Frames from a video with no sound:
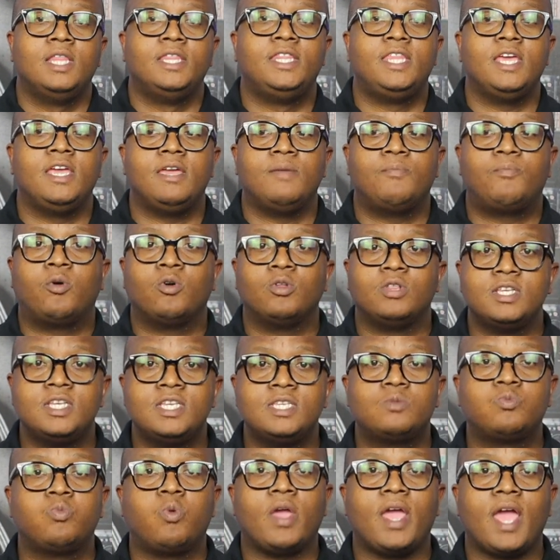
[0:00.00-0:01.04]
the
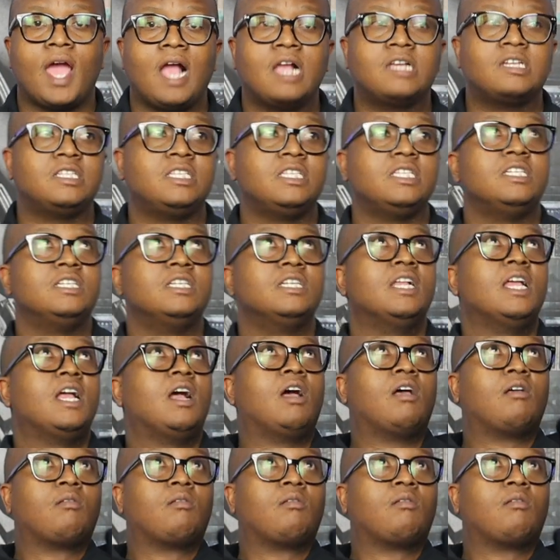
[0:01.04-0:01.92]
police were actually